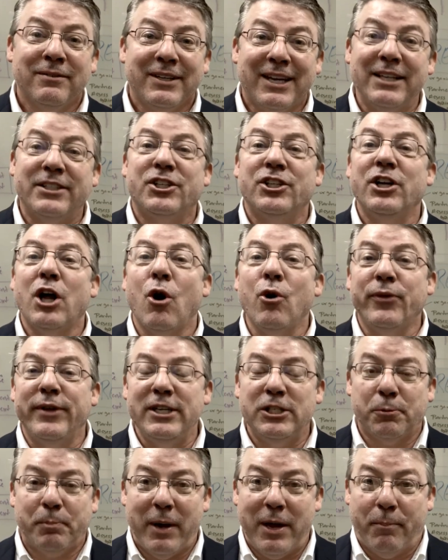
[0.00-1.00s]
Get to know
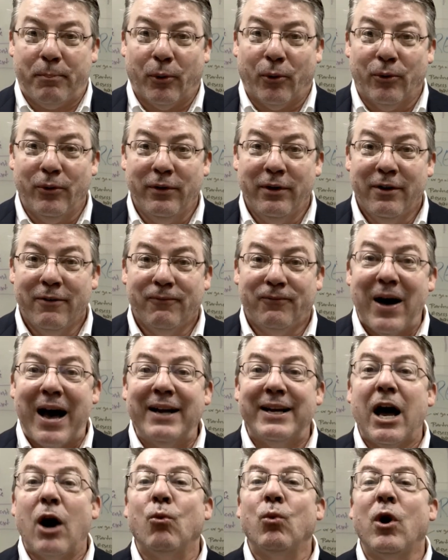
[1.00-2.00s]
these people.
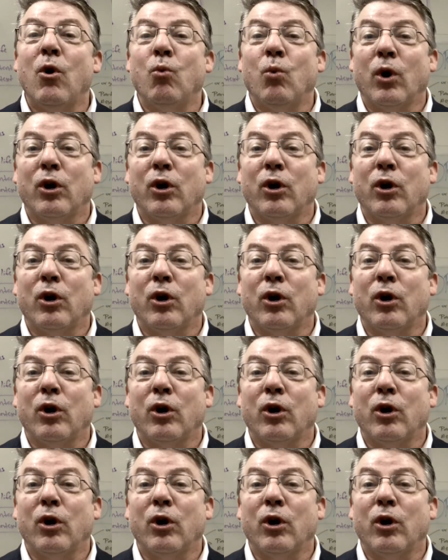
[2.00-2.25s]
Find out what